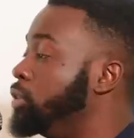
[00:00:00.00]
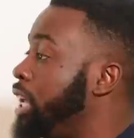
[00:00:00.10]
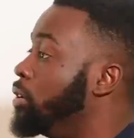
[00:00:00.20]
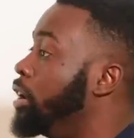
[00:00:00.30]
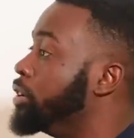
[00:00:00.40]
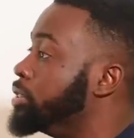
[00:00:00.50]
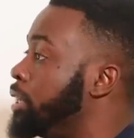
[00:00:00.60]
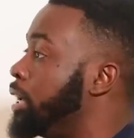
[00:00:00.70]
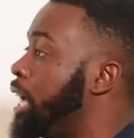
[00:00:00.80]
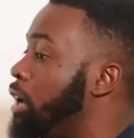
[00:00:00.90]
they don't
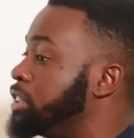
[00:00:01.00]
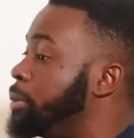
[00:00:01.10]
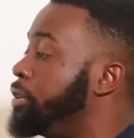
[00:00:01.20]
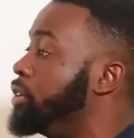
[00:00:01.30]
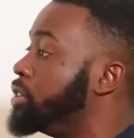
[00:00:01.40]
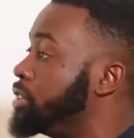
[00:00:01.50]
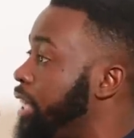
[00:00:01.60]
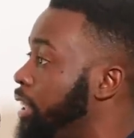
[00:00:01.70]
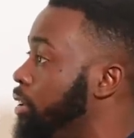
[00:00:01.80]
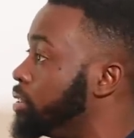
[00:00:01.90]
understand how some of your
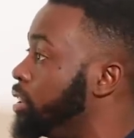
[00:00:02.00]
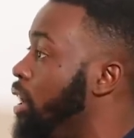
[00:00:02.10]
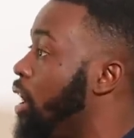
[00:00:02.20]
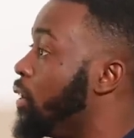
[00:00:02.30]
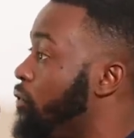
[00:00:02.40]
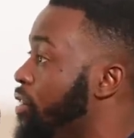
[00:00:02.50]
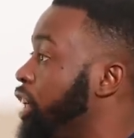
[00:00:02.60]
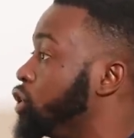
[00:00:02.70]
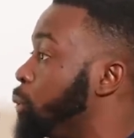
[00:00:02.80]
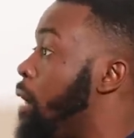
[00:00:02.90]
standards
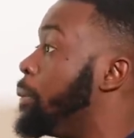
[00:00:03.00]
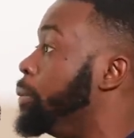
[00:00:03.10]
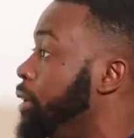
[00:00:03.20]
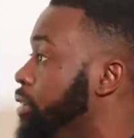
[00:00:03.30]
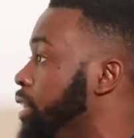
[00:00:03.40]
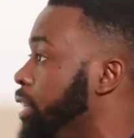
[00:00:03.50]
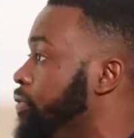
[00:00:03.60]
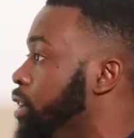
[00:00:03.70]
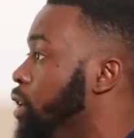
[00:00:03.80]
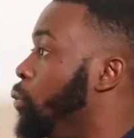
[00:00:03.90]
affect your probability,
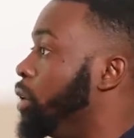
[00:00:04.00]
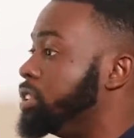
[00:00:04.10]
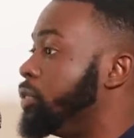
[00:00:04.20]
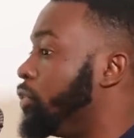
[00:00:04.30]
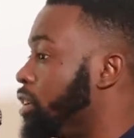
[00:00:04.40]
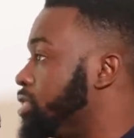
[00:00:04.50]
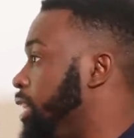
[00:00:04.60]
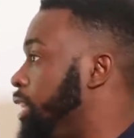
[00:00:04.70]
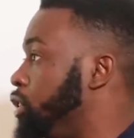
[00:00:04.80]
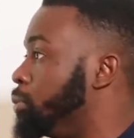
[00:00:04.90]
which the first
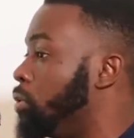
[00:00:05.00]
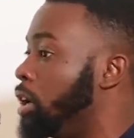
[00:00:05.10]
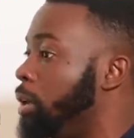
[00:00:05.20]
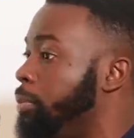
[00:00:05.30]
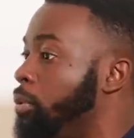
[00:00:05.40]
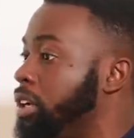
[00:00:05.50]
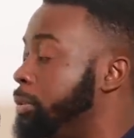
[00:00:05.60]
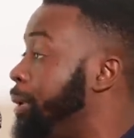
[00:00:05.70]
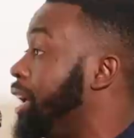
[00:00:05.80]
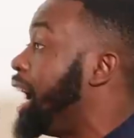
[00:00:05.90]
thing that you brought up was
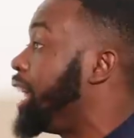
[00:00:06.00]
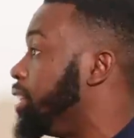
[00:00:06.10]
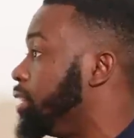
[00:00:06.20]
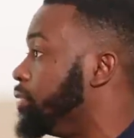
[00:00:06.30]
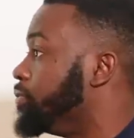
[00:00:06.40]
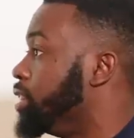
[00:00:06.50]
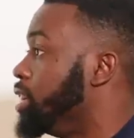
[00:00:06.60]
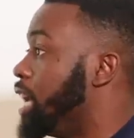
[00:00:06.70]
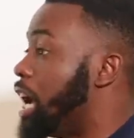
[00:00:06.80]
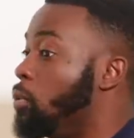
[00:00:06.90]
about height. Yeah.
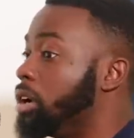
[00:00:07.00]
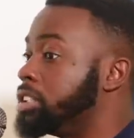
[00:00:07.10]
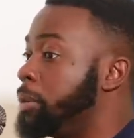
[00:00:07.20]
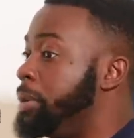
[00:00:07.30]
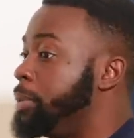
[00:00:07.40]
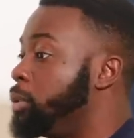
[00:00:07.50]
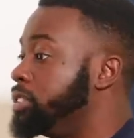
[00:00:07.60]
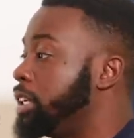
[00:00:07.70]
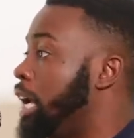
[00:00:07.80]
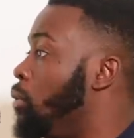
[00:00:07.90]
And where some people
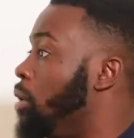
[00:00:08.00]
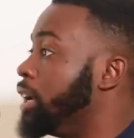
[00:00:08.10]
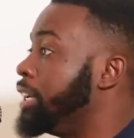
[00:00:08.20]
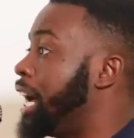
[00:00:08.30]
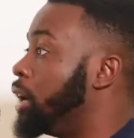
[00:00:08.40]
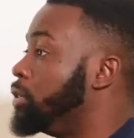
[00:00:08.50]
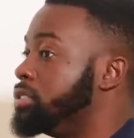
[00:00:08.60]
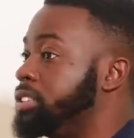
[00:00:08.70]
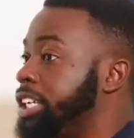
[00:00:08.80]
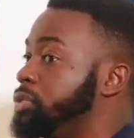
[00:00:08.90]
said, I want a guy
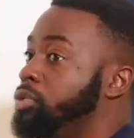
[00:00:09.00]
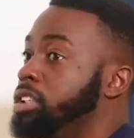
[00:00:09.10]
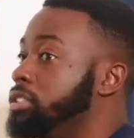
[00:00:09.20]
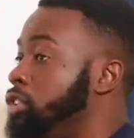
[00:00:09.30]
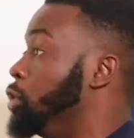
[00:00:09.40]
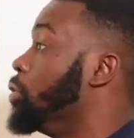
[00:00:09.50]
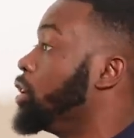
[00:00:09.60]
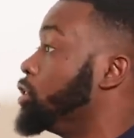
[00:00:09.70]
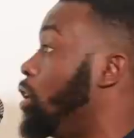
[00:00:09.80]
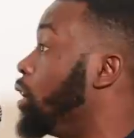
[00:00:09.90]
who's six foot two or
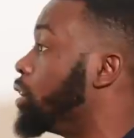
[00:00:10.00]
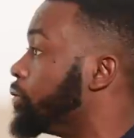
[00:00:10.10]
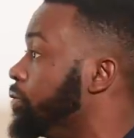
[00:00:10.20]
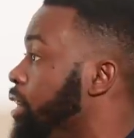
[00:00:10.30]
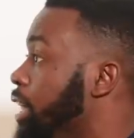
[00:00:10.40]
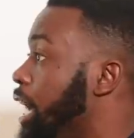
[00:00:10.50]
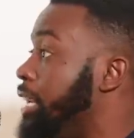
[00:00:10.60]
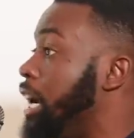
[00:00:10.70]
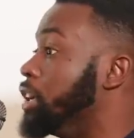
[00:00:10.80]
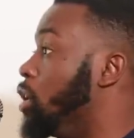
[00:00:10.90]
taller. And
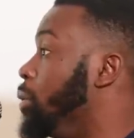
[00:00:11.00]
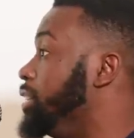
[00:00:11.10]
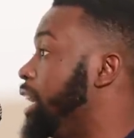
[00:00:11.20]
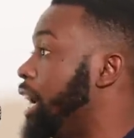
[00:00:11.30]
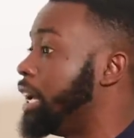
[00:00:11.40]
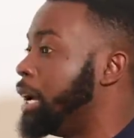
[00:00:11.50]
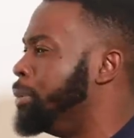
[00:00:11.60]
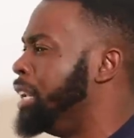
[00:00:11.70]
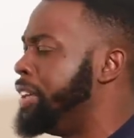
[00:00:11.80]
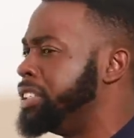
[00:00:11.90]
not knowing that, I
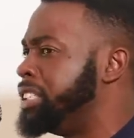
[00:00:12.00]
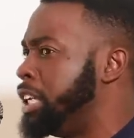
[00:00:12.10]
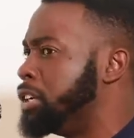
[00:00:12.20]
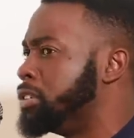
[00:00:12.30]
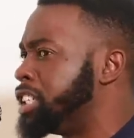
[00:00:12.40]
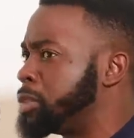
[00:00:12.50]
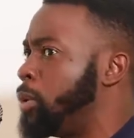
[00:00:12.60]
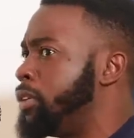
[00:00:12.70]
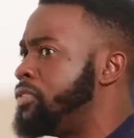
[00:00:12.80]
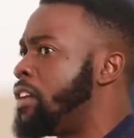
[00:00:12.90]
believe it's either
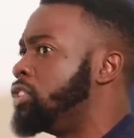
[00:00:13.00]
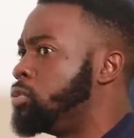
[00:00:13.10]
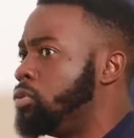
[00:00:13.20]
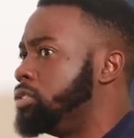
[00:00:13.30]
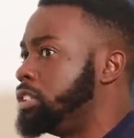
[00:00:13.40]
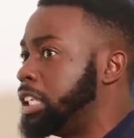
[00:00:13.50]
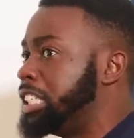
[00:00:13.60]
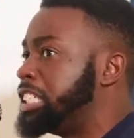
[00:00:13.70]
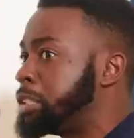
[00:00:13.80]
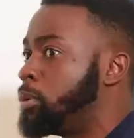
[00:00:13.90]
6.5 or, tw- I
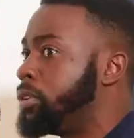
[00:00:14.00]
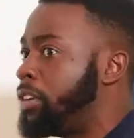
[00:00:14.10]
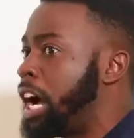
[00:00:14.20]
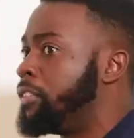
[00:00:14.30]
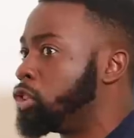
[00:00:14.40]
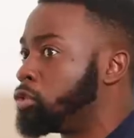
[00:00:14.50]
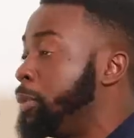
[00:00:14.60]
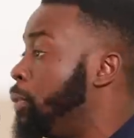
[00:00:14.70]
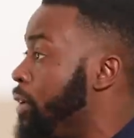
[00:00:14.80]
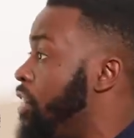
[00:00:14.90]
think 6.5 or
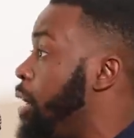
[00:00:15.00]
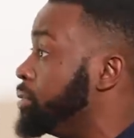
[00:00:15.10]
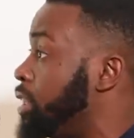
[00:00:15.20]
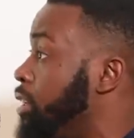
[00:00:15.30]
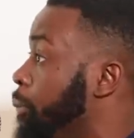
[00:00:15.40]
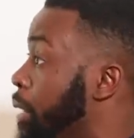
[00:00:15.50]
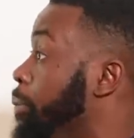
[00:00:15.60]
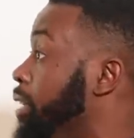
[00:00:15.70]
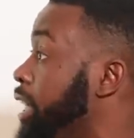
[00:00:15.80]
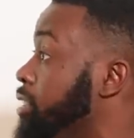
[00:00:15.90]
3.5% of the
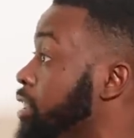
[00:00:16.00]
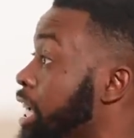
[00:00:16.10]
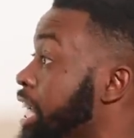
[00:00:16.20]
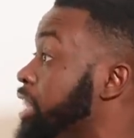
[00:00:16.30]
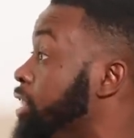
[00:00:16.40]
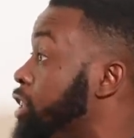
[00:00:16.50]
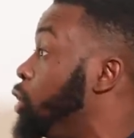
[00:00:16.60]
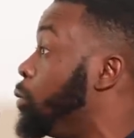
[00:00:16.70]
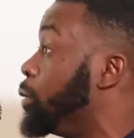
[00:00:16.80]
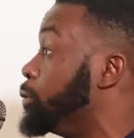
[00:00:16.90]
population is six
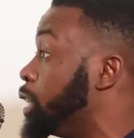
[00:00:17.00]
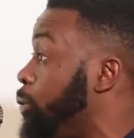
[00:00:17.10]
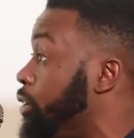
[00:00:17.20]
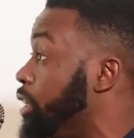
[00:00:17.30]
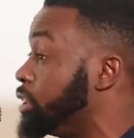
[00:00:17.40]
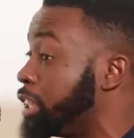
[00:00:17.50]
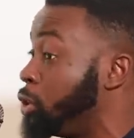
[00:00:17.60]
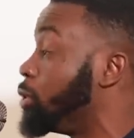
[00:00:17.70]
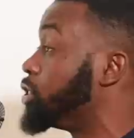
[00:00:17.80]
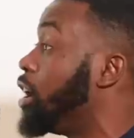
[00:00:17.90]
two or,
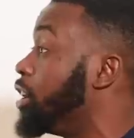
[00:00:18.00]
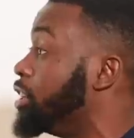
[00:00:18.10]
or taller.